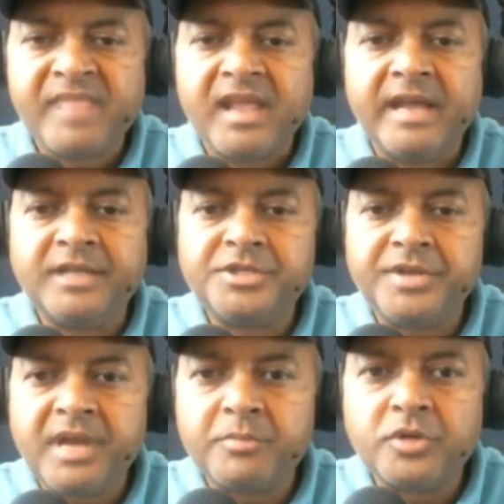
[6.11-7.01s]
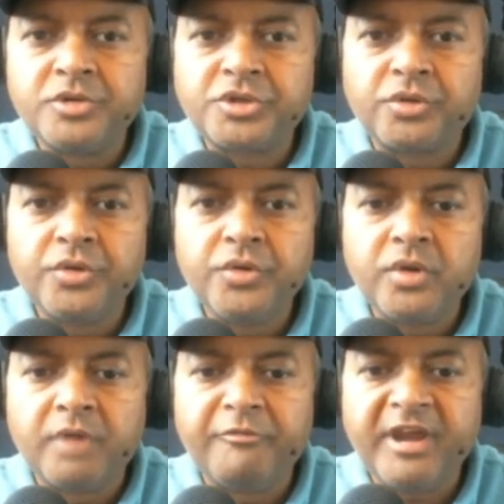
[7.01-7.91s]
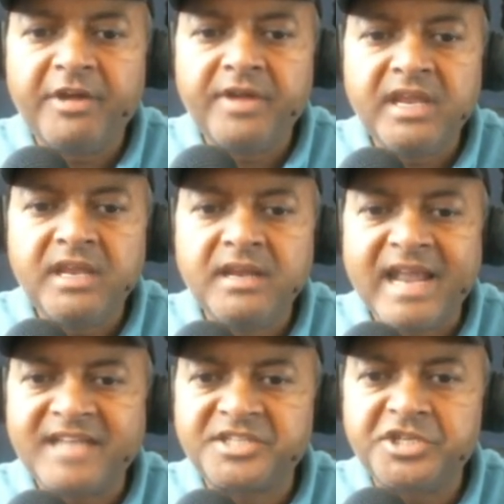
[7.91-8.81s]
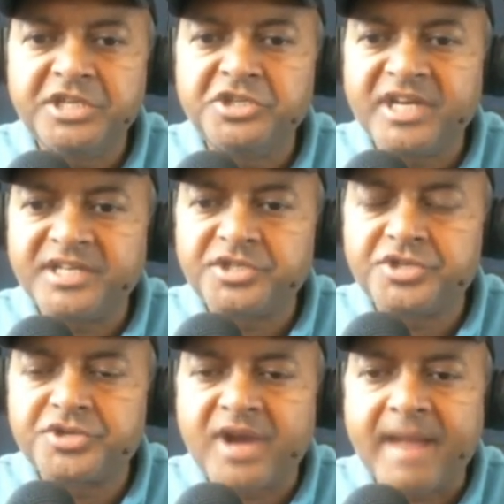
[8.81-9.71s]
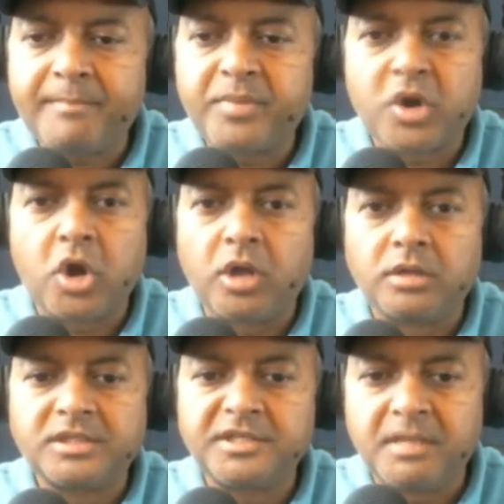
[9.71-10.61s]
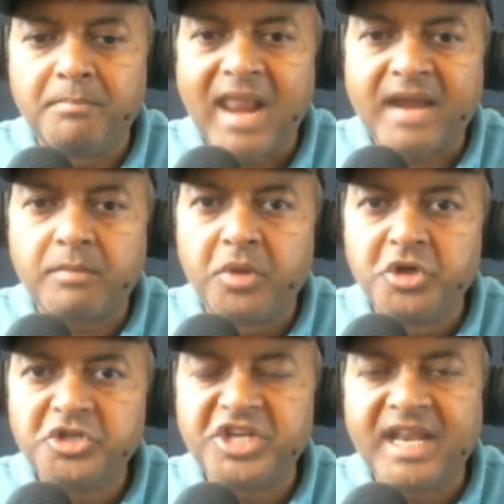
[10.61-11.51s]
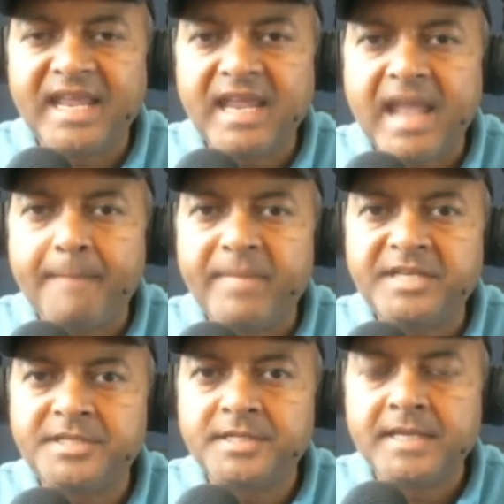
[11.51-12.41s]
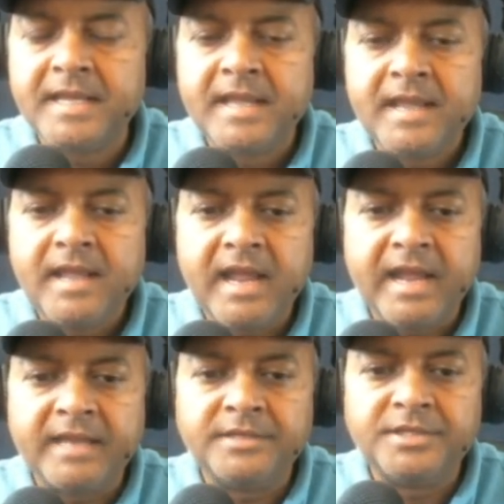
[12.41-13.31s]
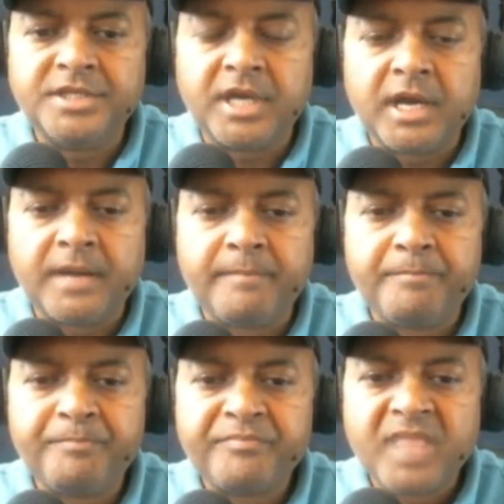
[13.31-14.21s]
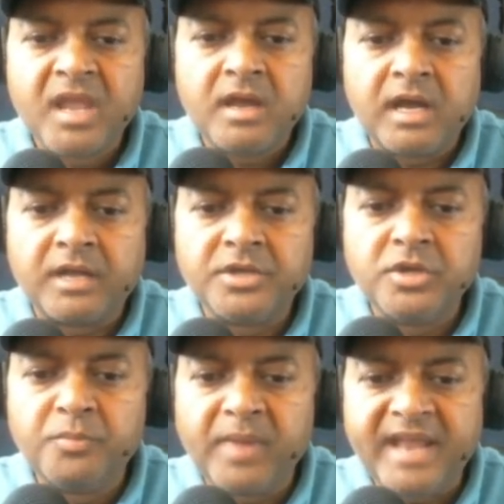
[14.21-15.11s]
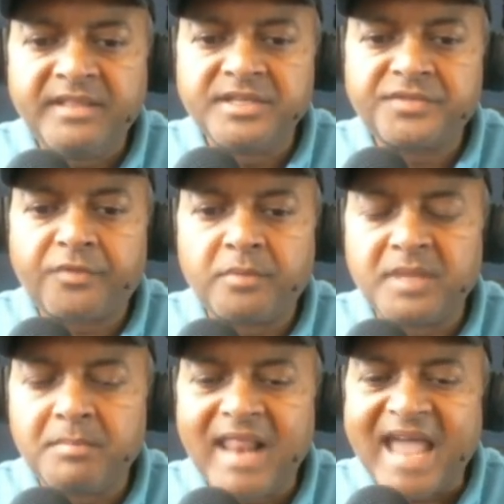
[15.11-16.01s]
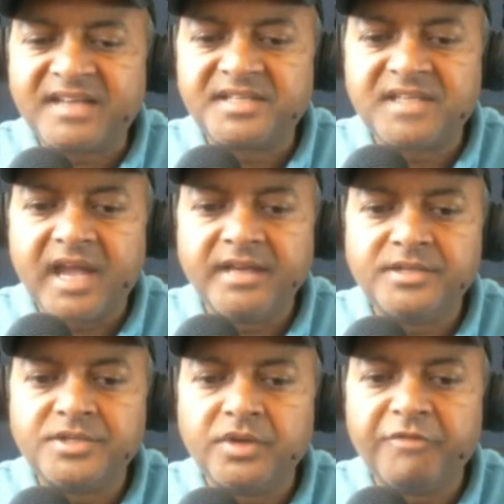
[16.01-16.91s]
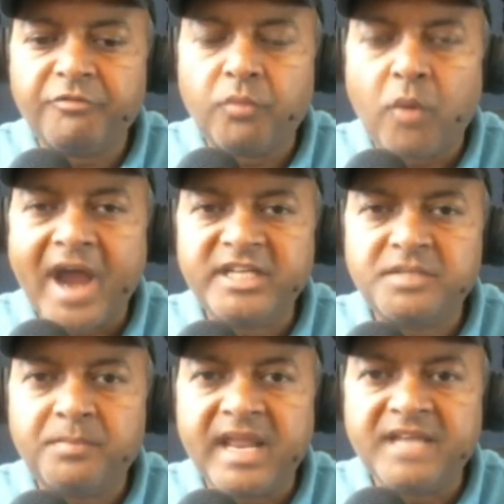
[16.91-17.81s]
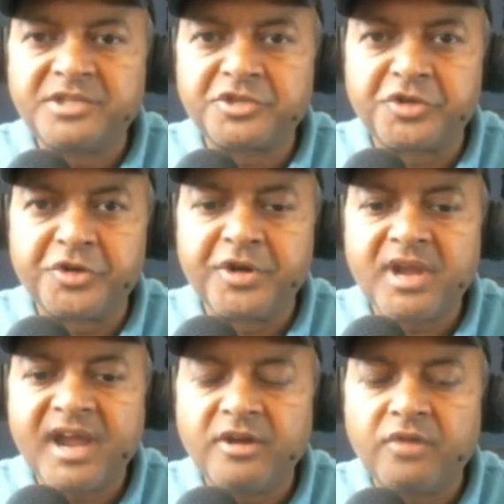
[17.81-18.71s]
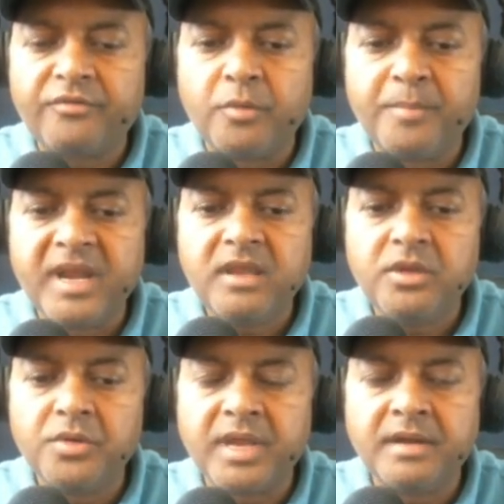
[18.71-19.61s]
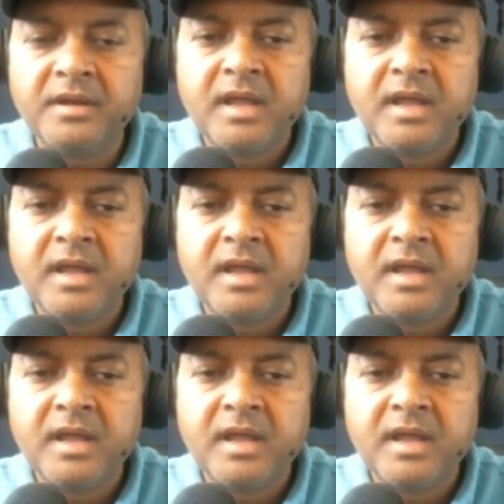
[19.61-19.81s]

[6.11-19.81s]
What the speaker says: and today I'm going to show you a very nasty chess trap called the Blackburne Shilling Gambit. And you play this from the black side. So if white plays a certain kind of opening, you can